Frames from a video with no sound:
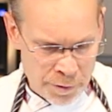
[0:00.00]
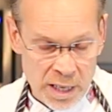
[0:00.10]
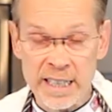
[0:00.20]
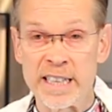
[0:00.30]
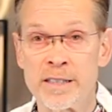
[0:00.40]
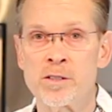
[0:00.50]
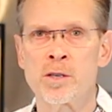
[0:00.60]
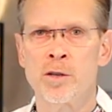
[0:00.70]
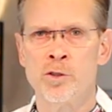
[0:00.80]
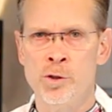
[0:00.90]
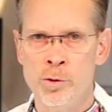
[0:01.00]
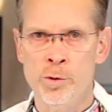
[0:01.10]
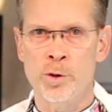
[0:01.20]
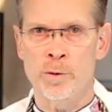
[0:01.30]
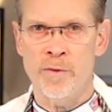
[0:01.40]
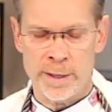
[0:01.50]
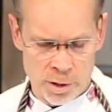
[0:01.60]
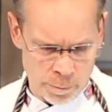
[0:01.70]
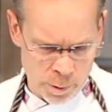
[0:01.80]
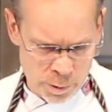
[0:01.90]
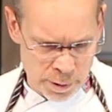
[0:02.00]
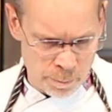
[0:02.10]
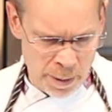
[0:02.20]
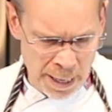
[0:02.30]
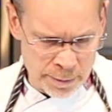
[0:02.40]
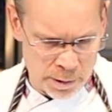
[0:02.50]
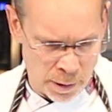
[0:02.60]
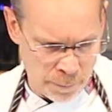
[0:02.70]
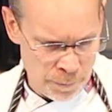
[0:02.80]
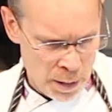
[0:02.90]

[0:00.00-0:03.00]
thickness to your vegetables and pasta.